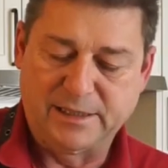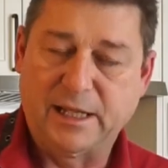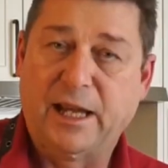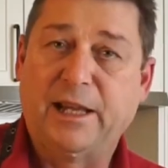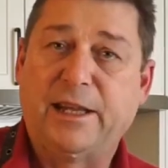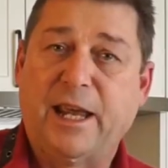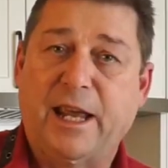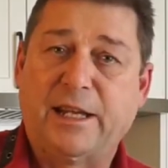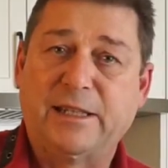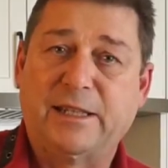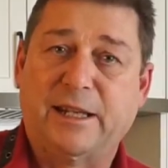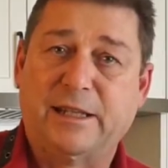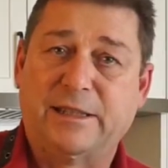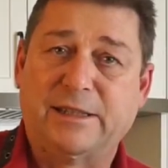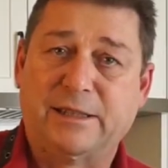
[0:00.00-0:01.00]
and
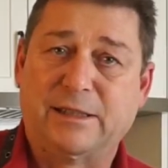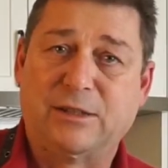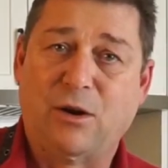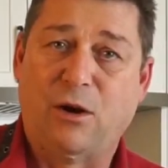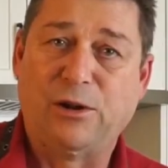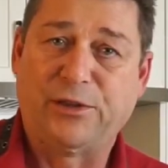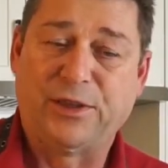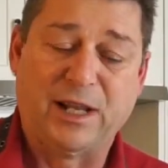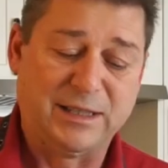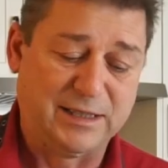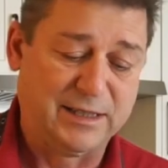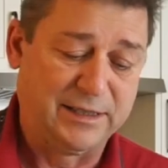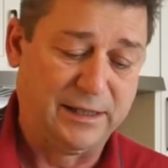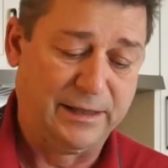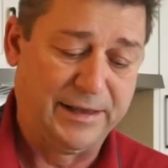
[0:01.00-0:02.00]
excess salt that's
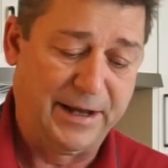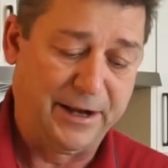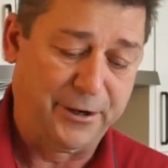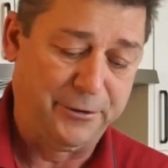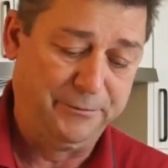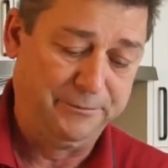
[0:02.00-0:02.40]
still there.